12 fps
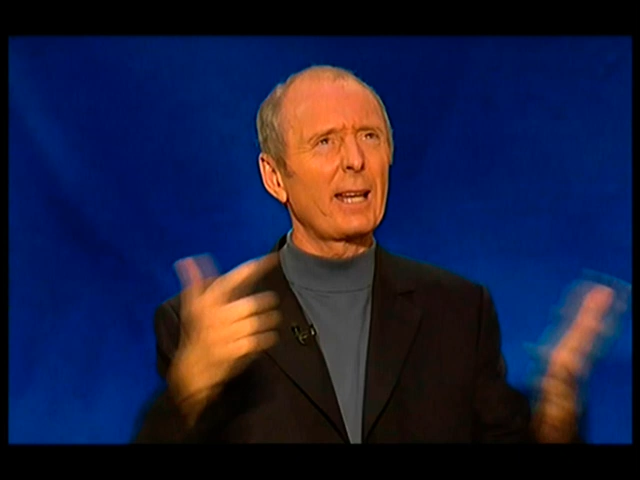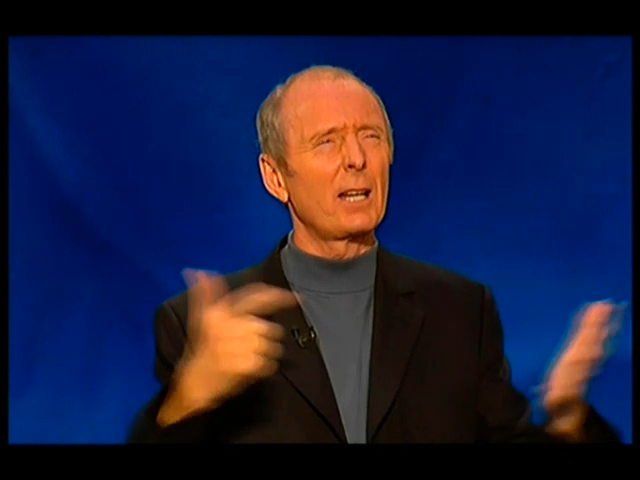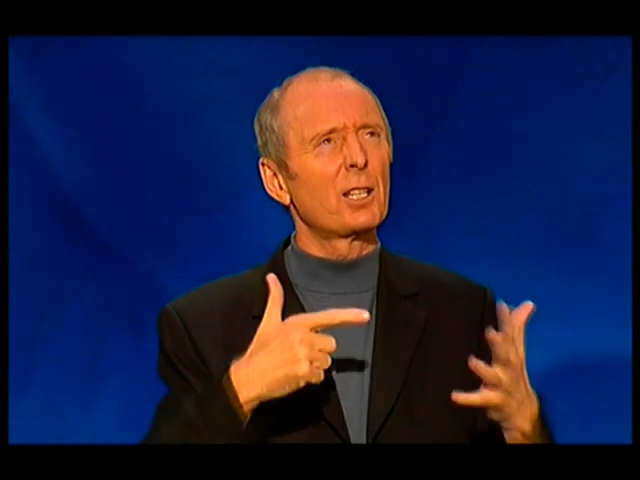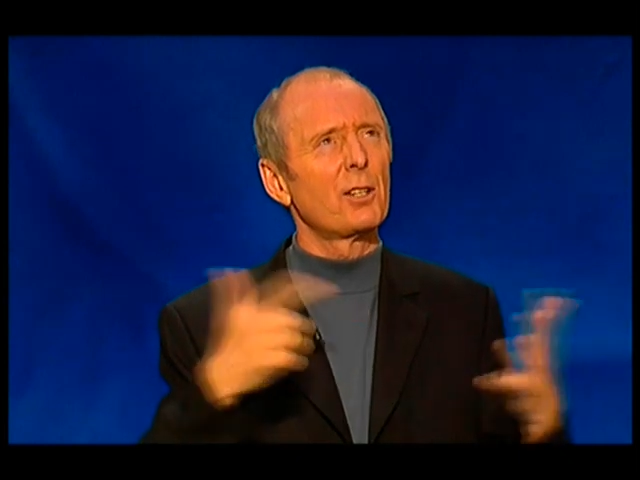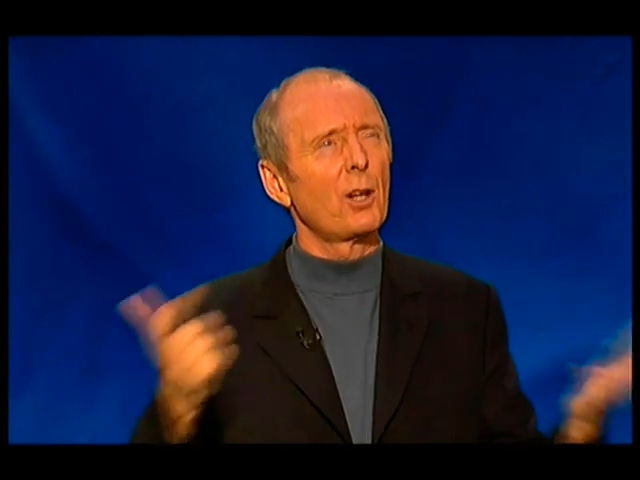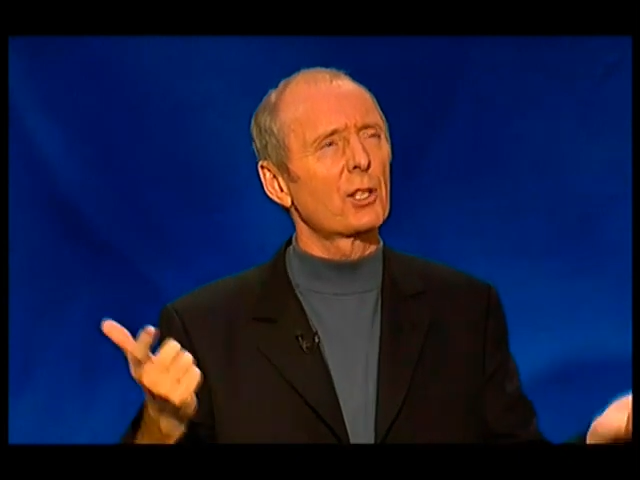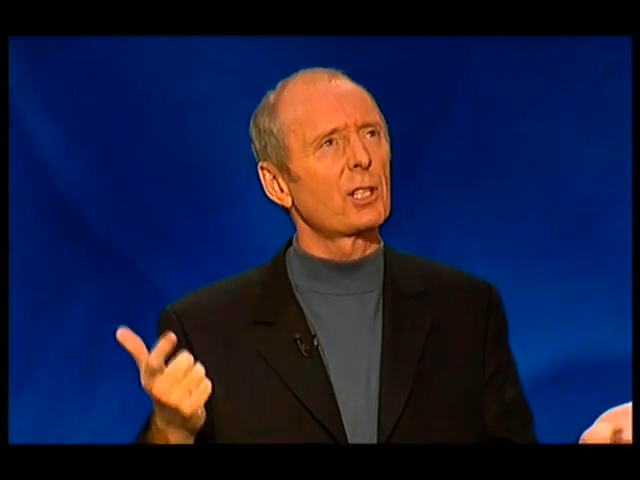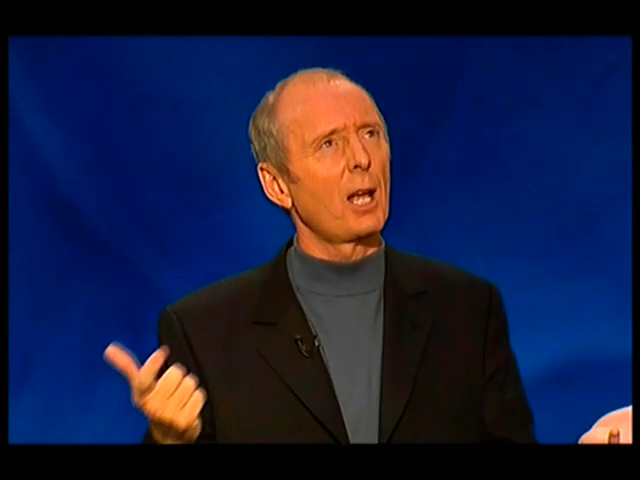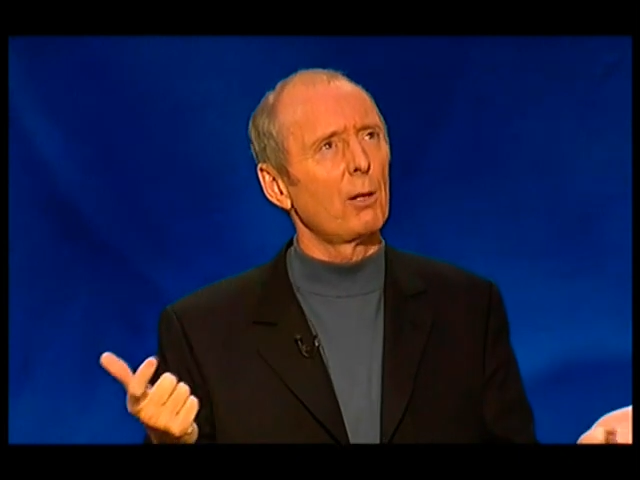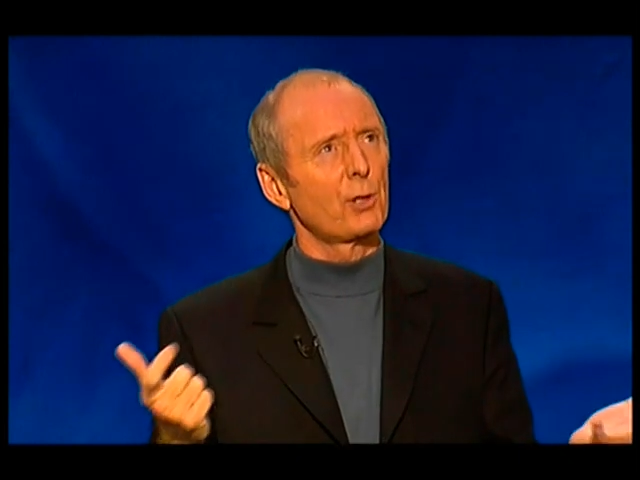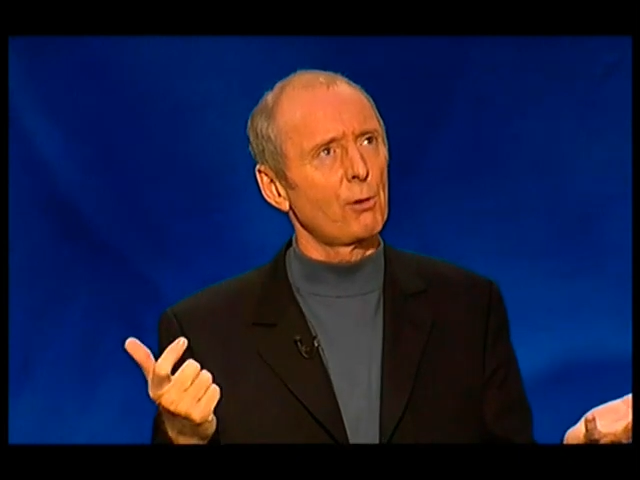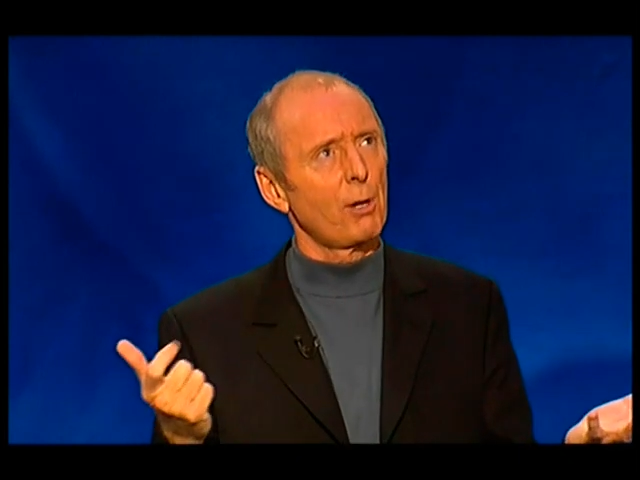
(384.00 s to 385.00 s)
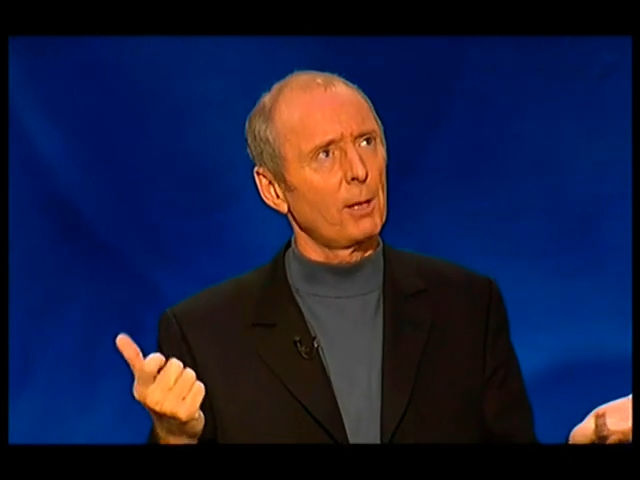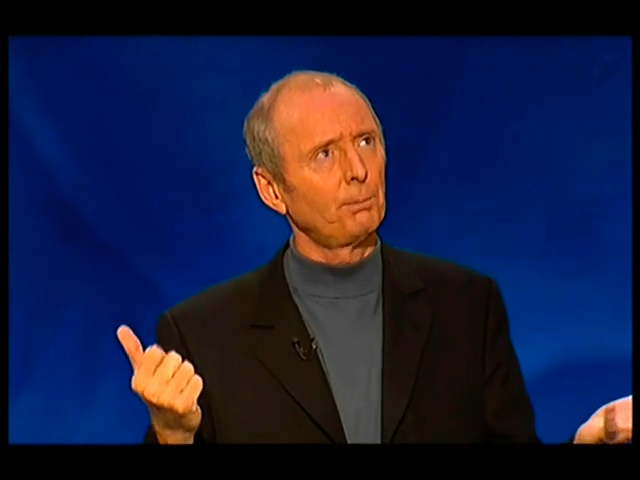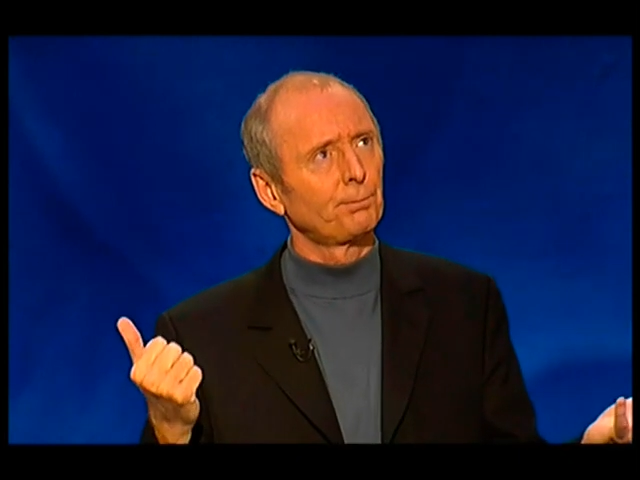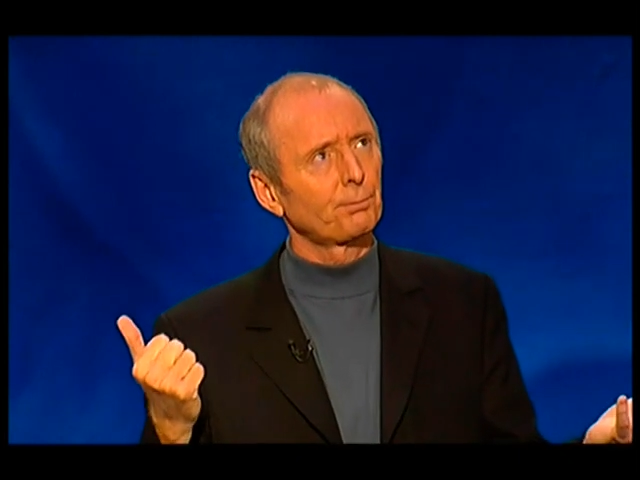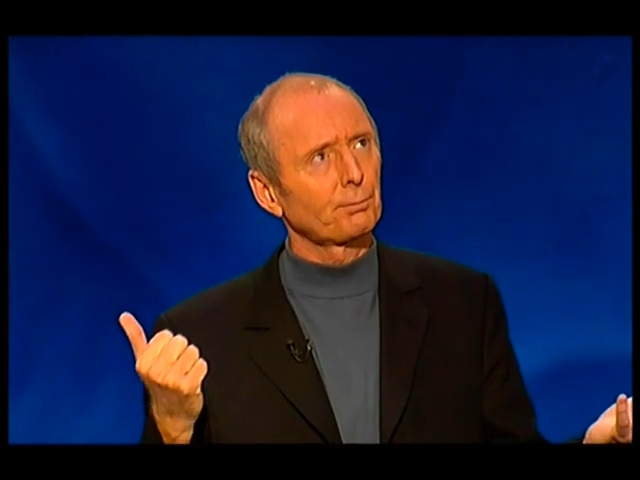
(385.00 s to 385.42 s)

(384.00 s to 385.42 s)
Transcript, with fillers: to get into nostalgia here